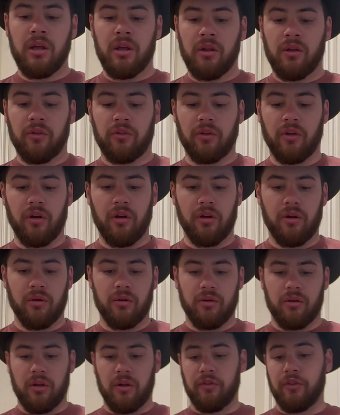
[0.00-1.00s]

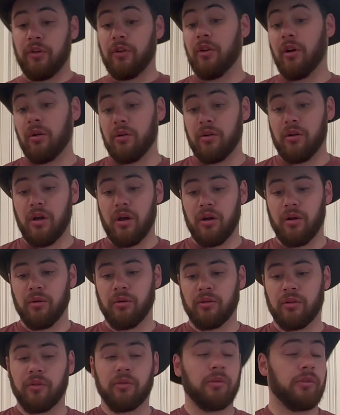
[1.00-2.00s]
So, if you don't know,
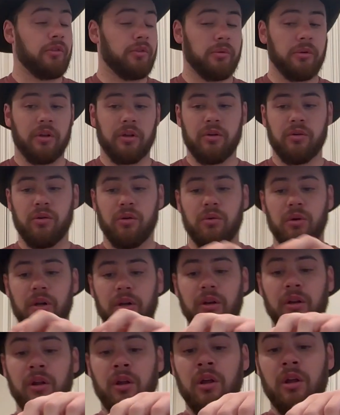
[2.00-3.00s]
this one's a really cool
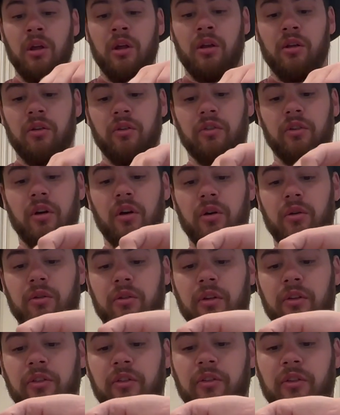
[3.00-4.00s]
one. So,
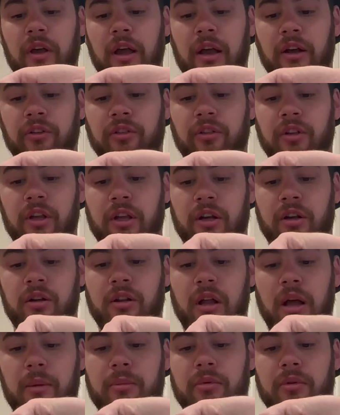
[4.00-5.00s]
this is actually a
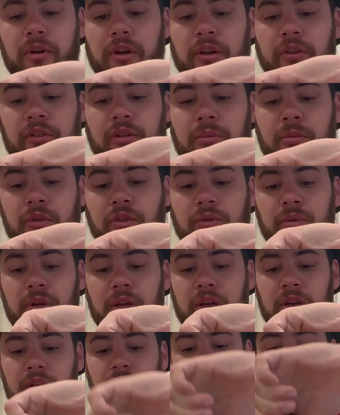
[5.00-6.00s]
collaboration
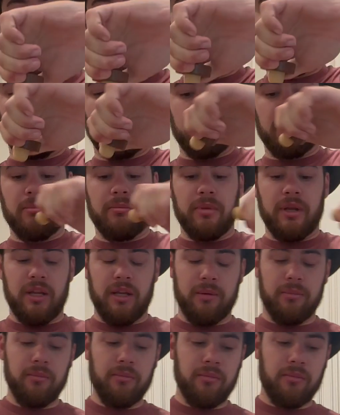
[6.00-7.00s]
between Jim
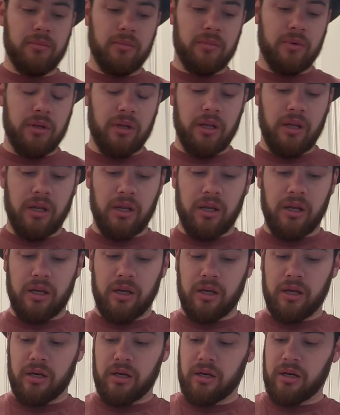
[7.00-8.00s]
Beam
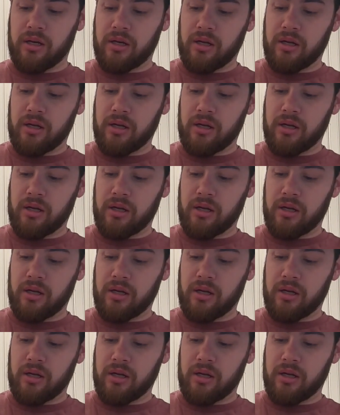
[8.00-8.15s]
and